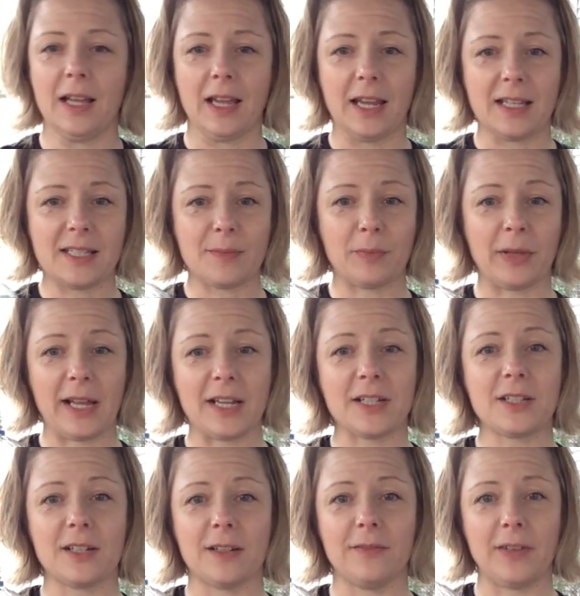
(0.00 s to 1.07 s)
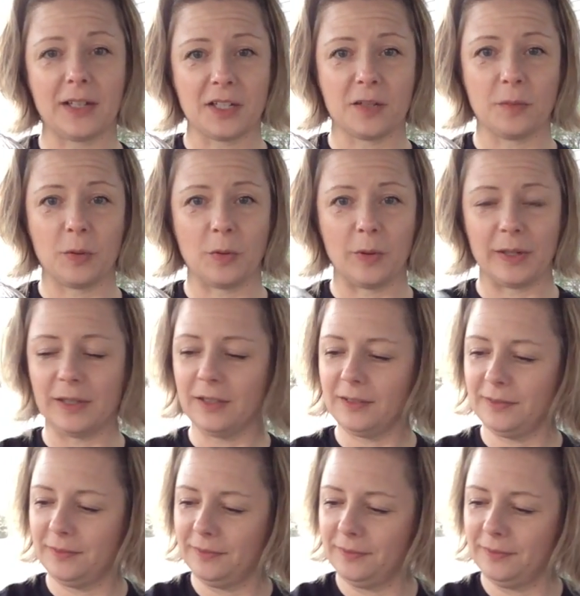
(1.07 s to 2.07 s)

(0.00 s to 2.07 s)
a splash of vegetable oil,